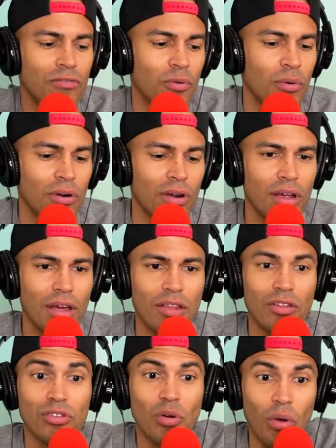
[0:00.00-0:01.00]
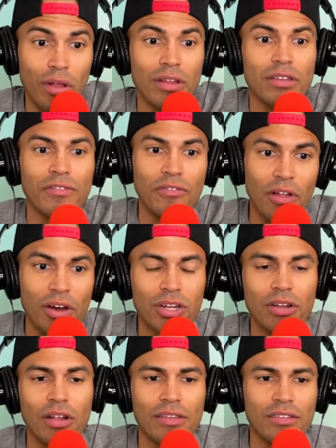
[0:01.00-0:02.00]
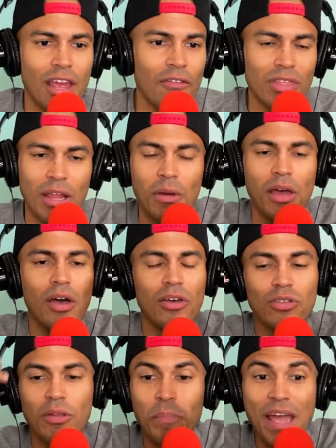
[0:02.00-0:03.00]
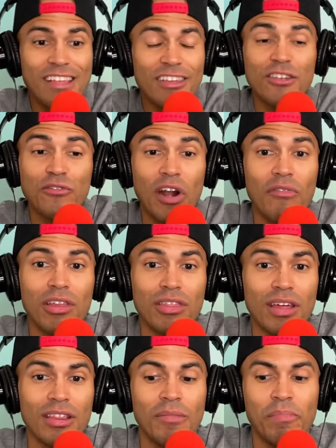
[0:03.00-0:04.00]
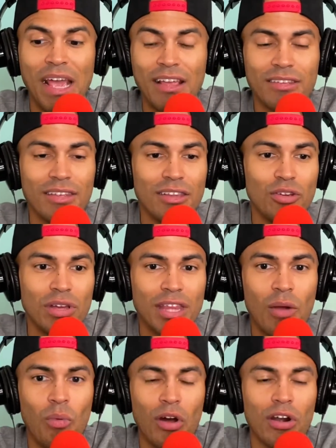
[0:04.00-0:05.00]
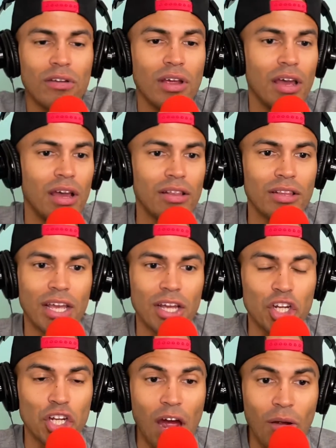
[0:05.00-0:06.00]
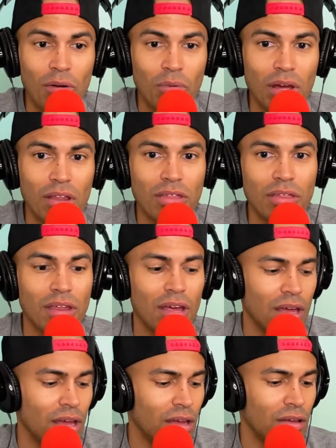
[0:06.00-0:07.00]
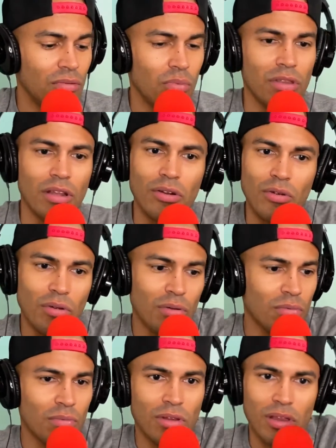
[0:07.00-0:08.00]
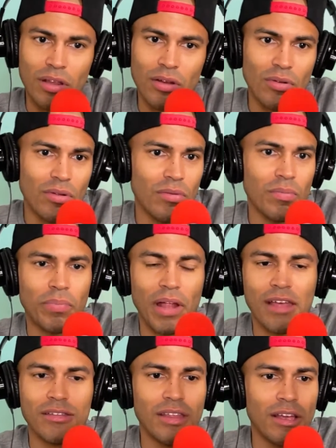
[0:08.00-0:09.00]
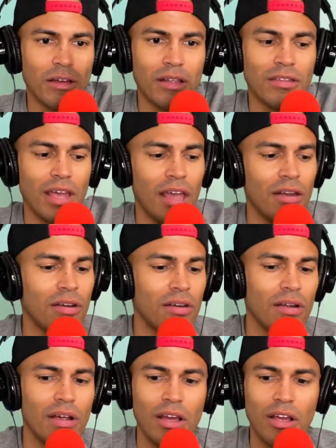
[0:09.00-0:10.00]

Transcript: for the toilet to flush and all that. So the basin's for everything. The basin, you get that water to take a shower with a little plastic container.